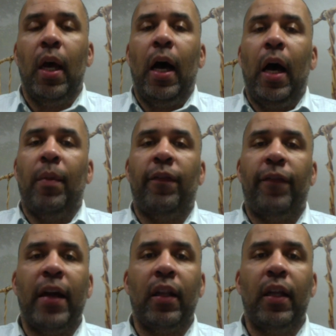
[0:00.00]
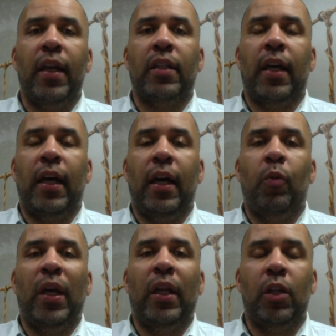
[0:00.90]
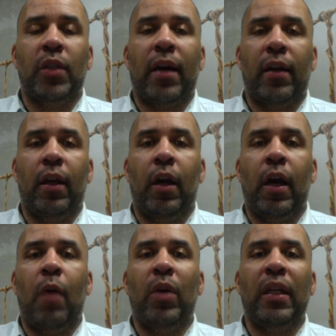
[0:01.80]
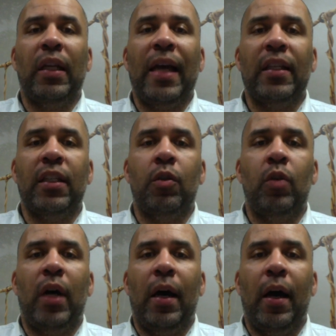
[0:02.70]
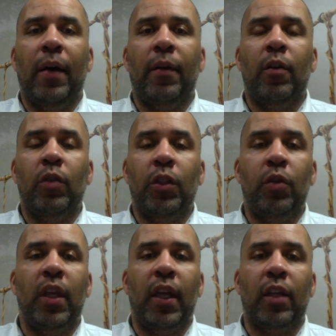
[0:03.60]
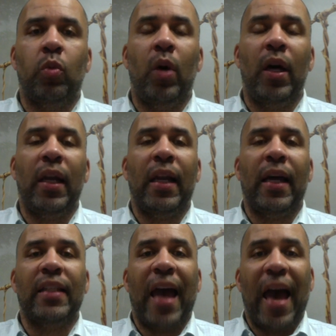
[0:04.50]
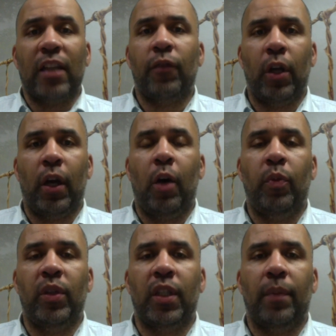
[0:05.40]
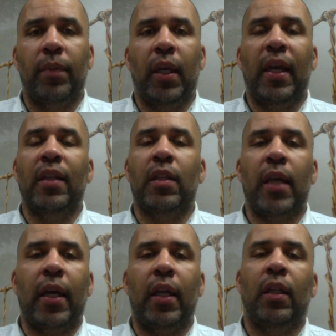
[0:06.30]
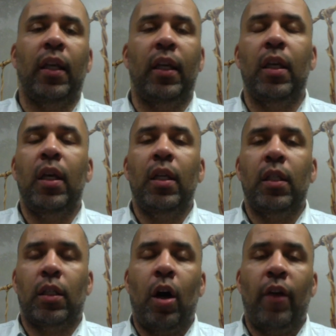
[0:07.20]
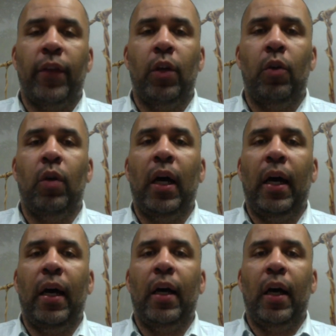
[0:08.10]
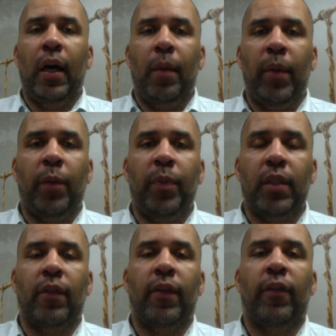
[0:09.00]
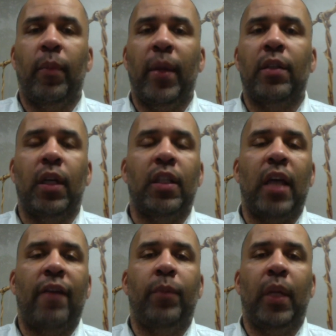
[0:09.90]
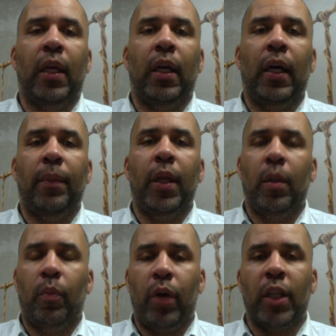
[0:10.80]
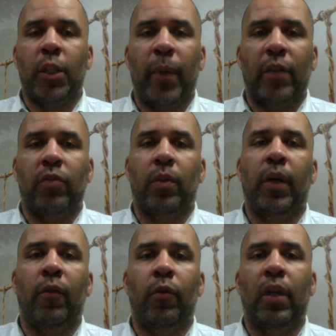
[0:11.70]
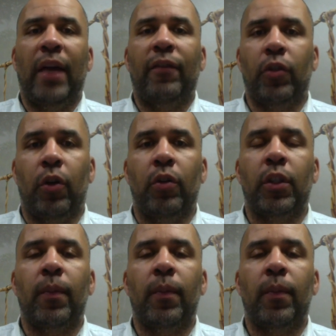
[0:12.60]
And finally, as we close out here, I would like to two things. One, I'd like to ask for your help with something, and secondly, just offer you a big piece of information that's happening in the broad spectrum of Real Life Church.